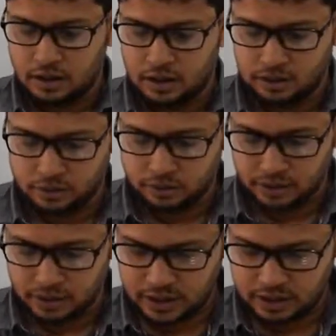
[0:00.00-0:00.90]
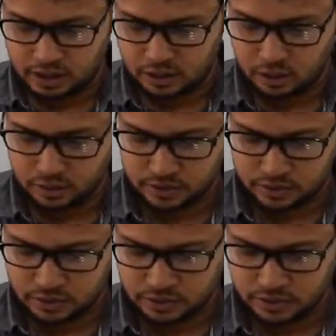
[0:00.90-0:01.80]
Let's move to the next issue, which
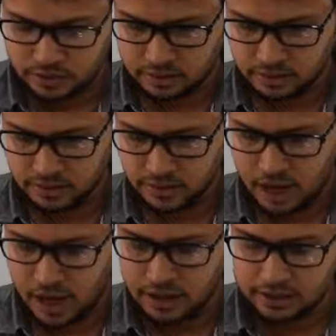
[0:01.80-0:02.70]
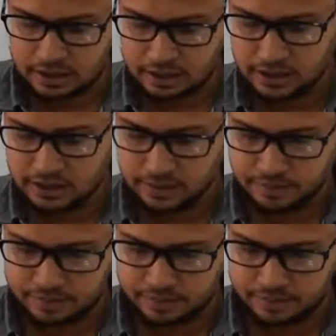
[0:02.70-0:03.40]
is anti